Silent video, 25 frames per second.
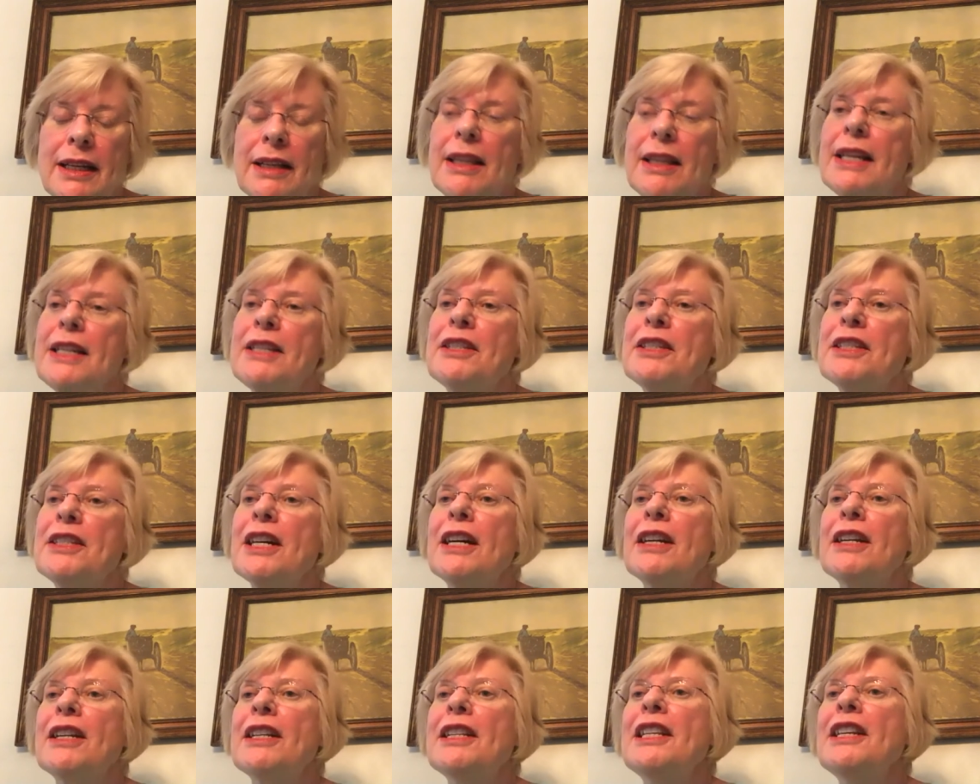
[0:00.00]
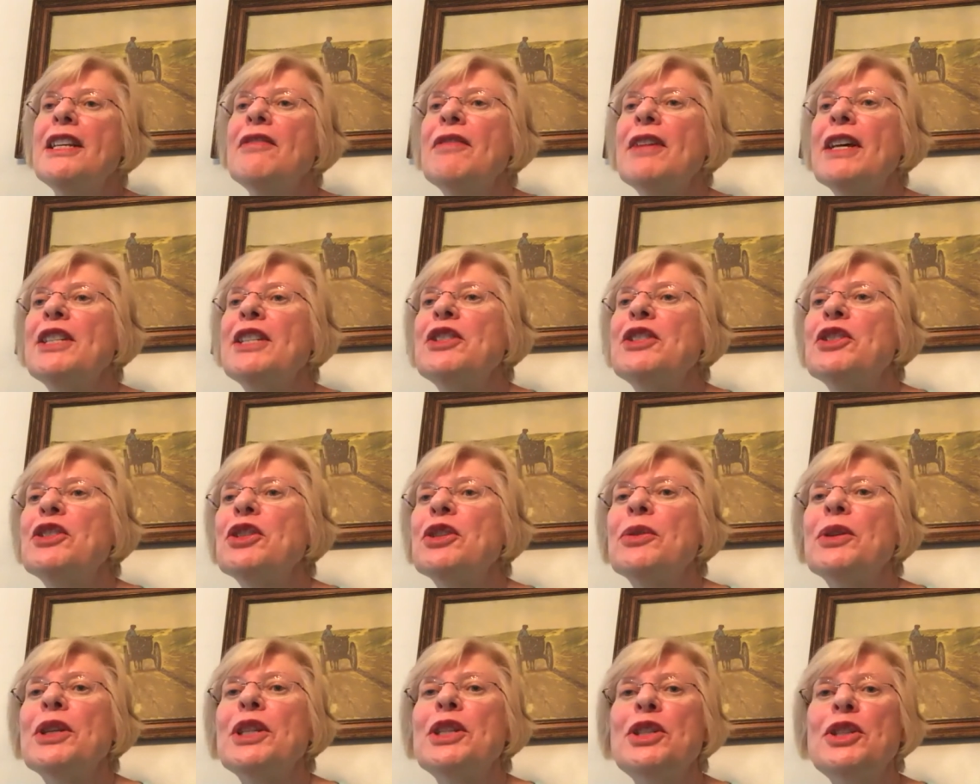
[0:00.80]
They started their
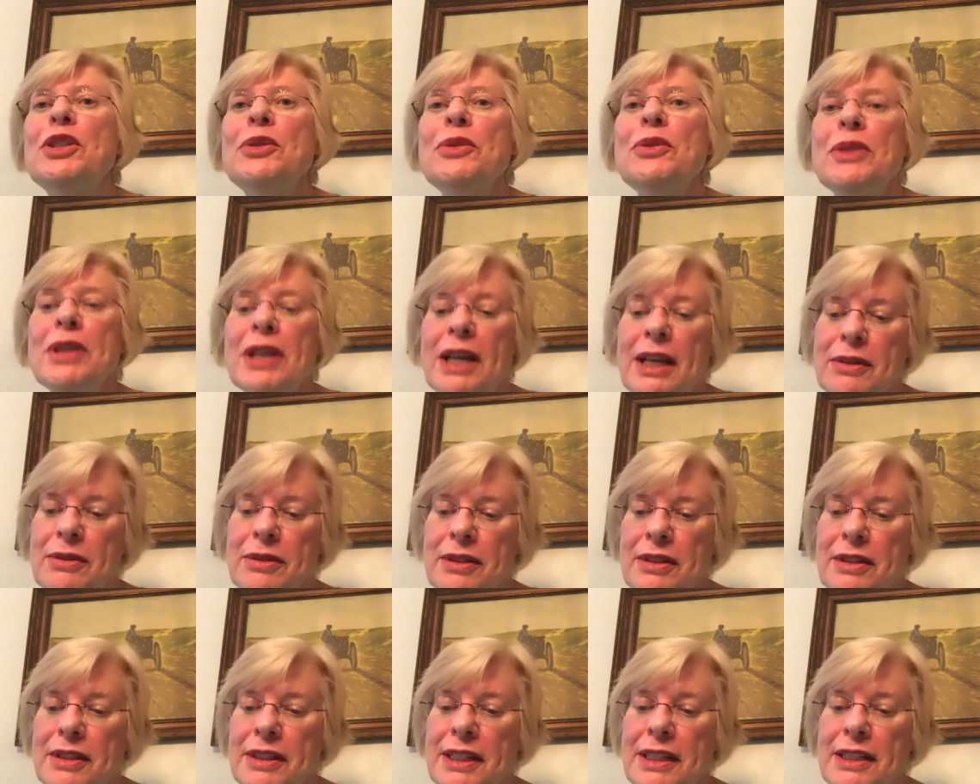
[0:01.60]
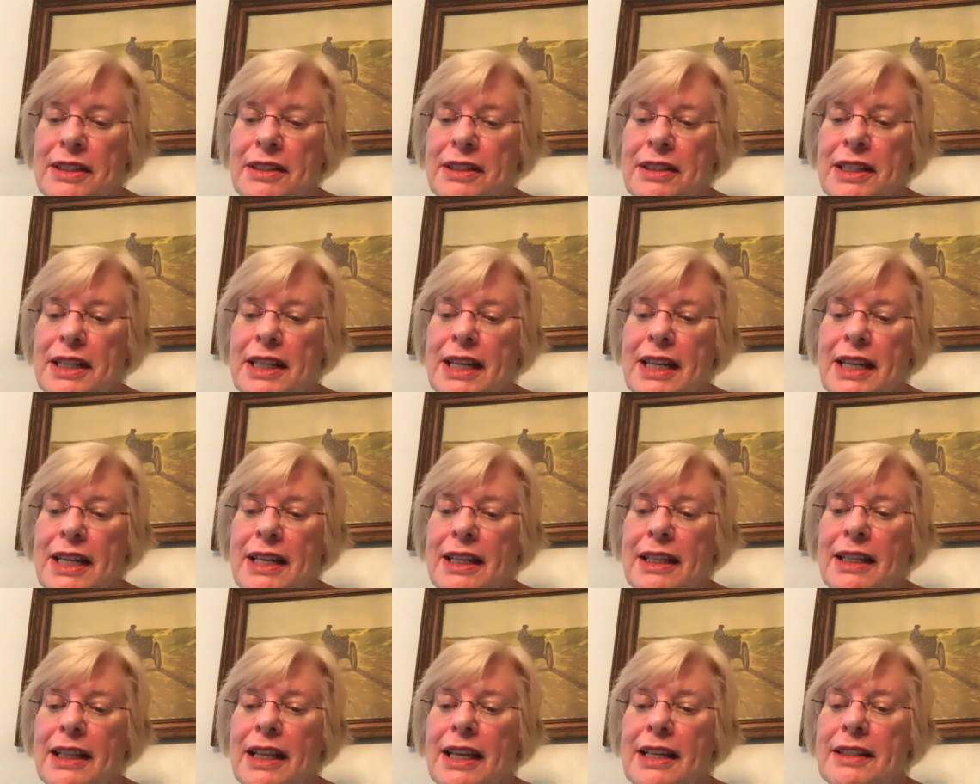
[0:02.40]
venture in
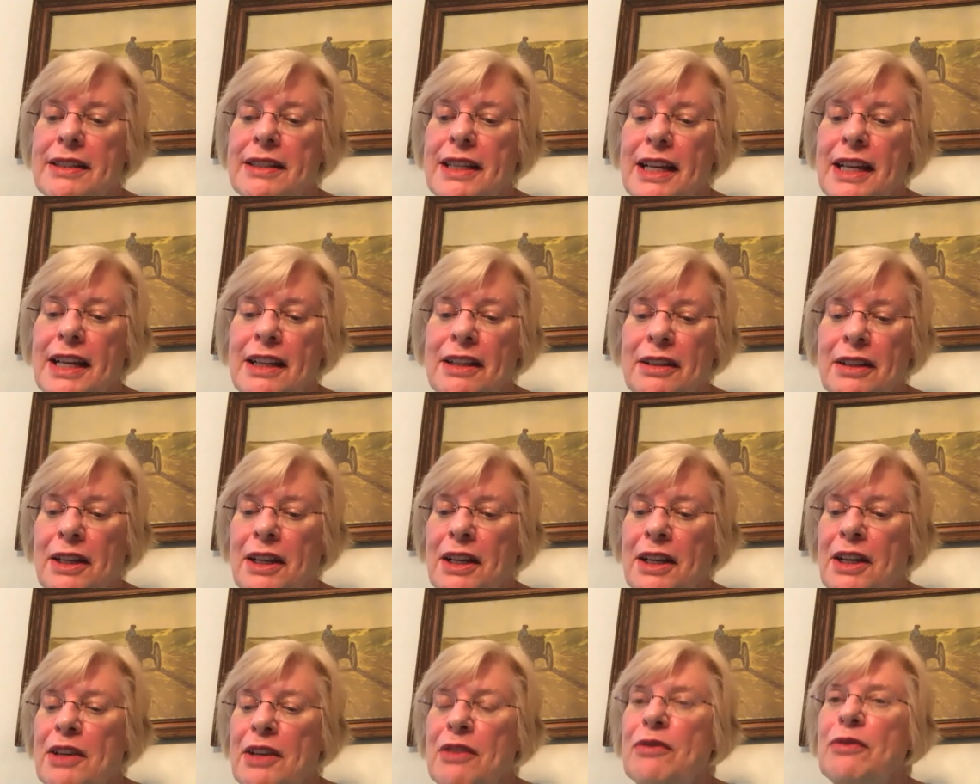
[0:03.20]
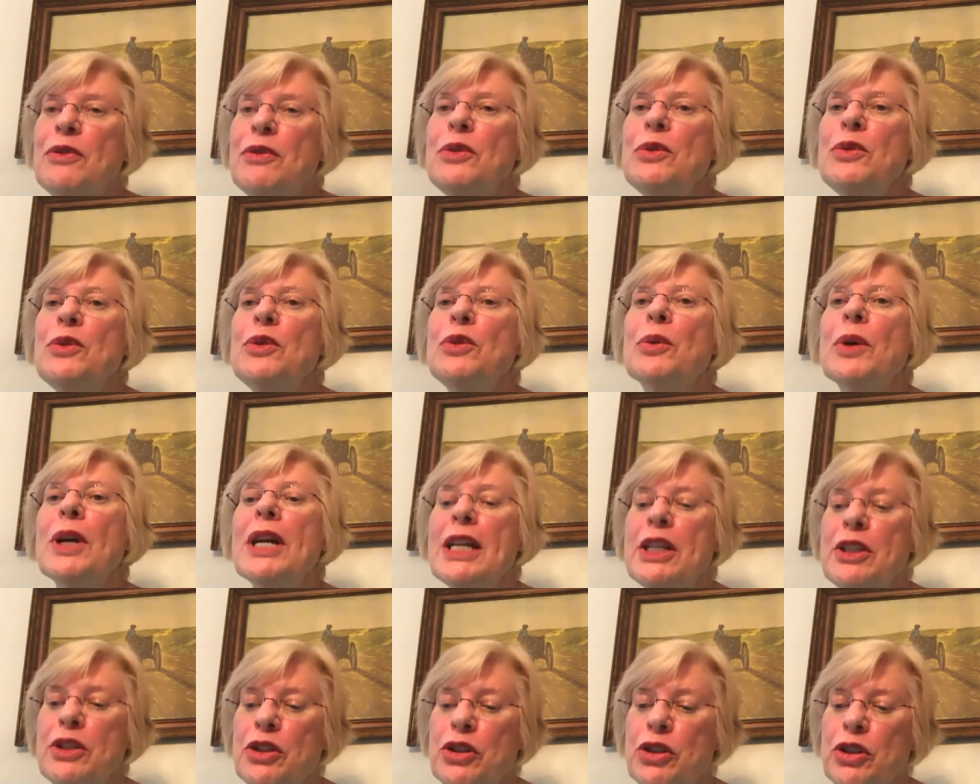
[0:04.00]
2016, and they sell food
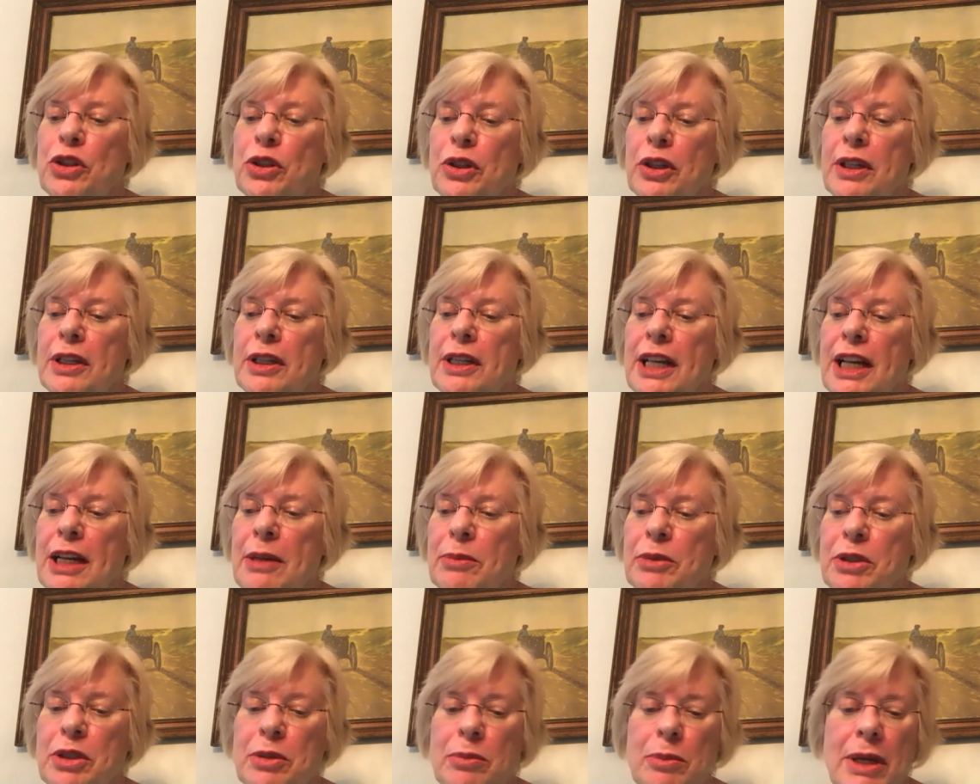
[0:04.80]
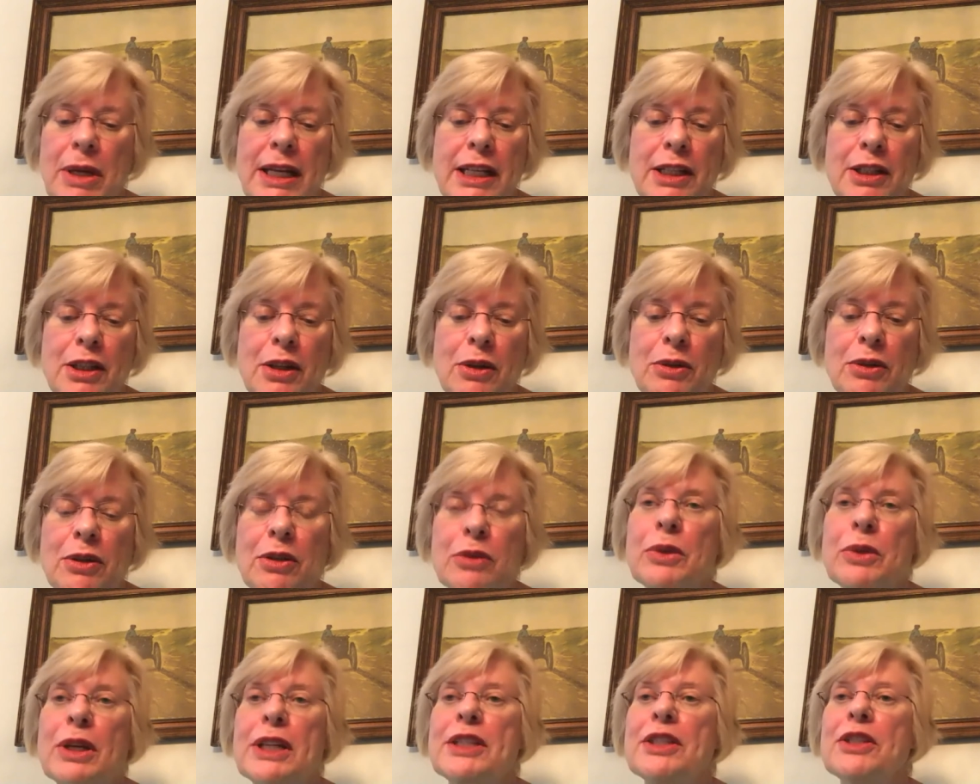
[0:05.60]
grade sugar kelp to many
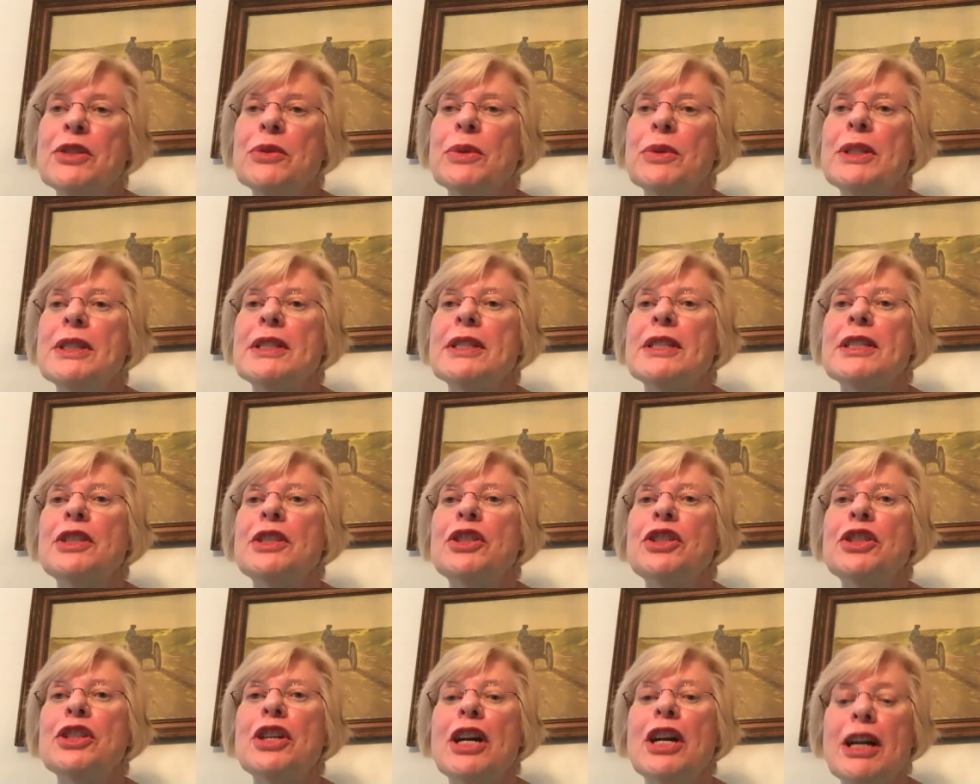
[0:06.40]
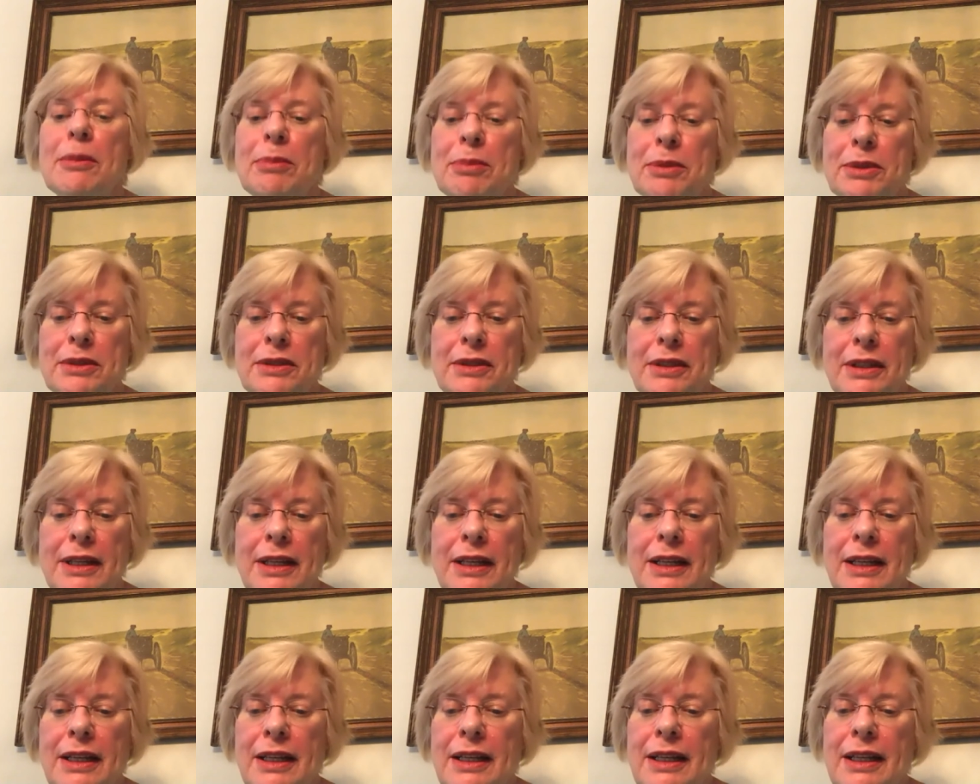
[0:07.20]
local restaurants and shops.
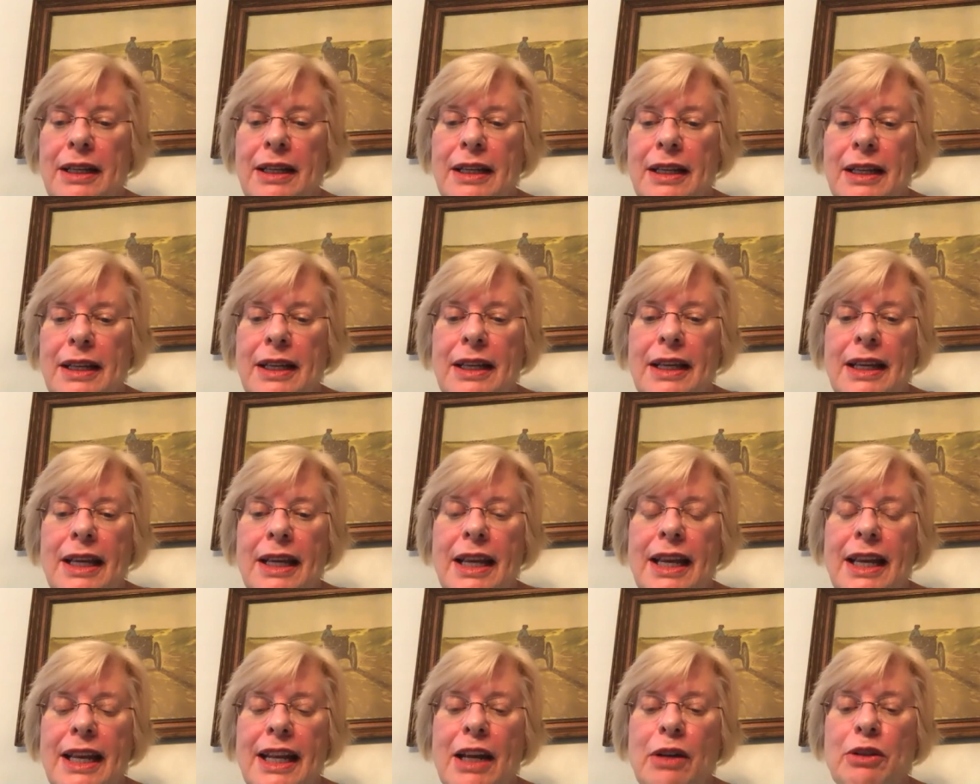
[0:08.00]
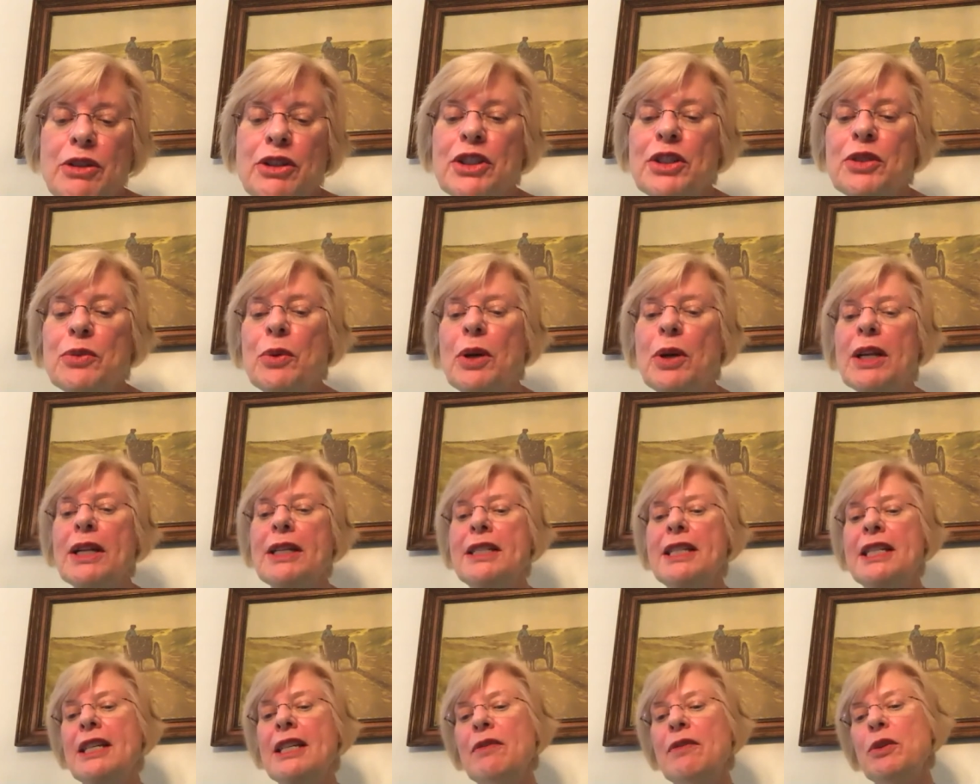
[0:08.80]
And I just
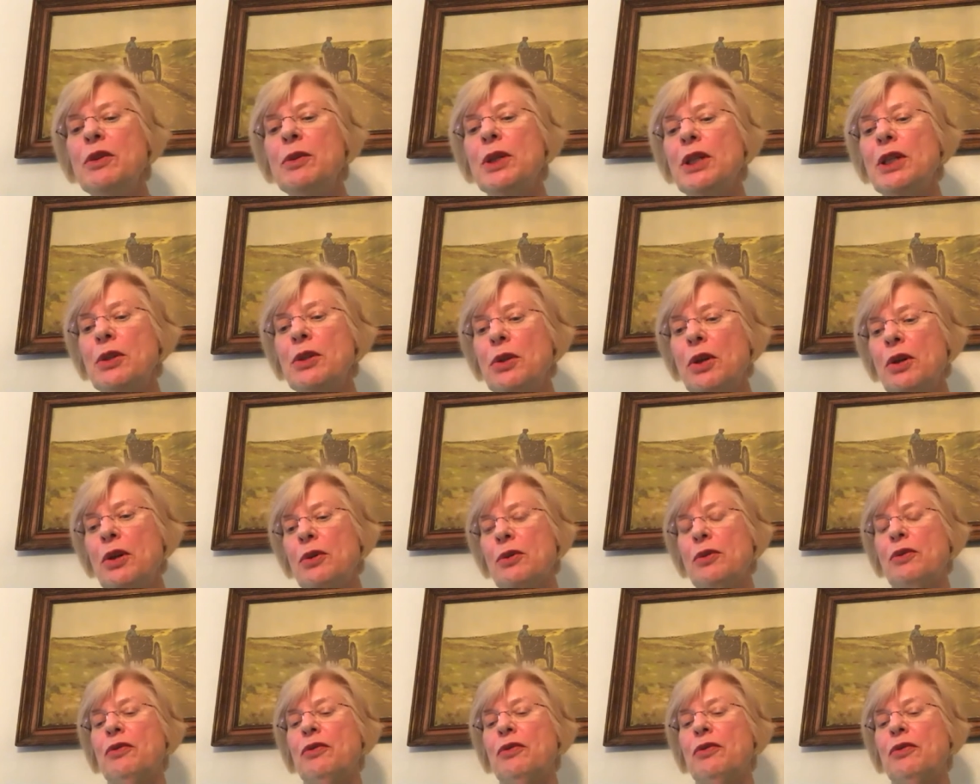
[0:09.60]
wanted to give you a quote